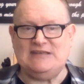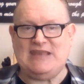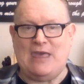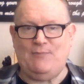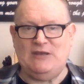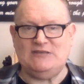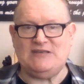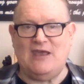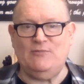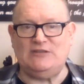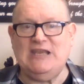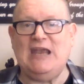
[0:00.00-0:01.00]
happening
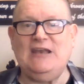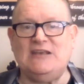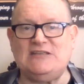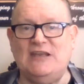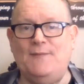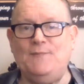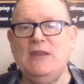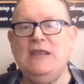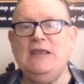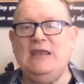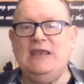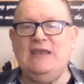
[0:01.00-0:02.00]
simultaneously.
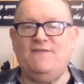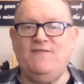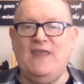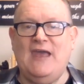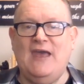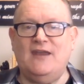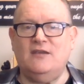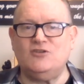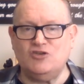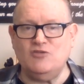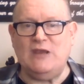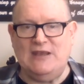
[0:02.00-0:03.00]
If that,
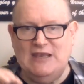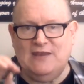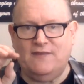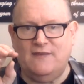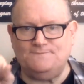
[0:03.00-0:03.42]
excuse me, it,